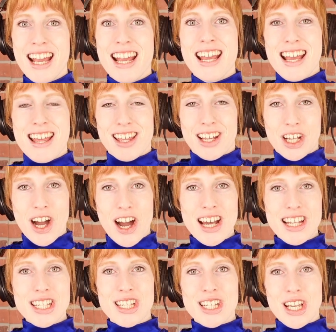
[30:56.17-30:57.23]
the
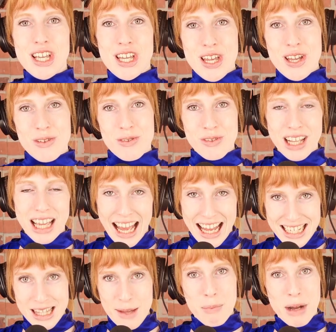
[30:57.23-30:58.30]
cost to you as
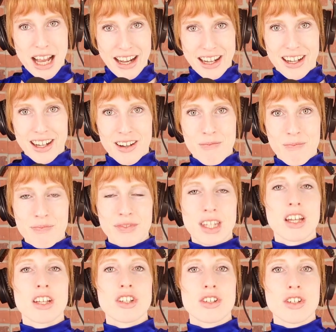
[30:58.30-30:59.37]
the buyer
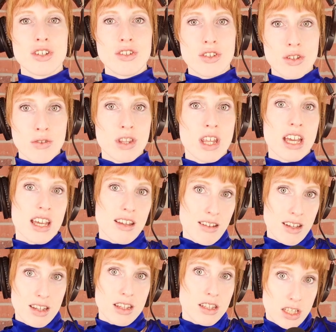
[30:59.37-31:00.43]
to do the
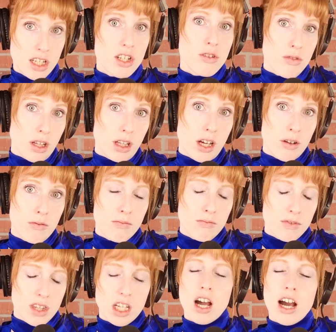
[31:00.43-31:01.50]
loan, the
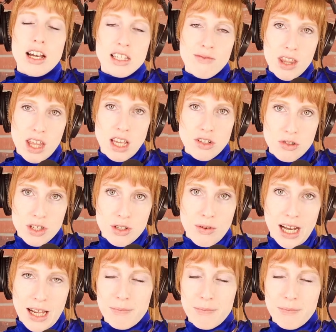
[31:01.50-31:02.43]
cost for the interest rate.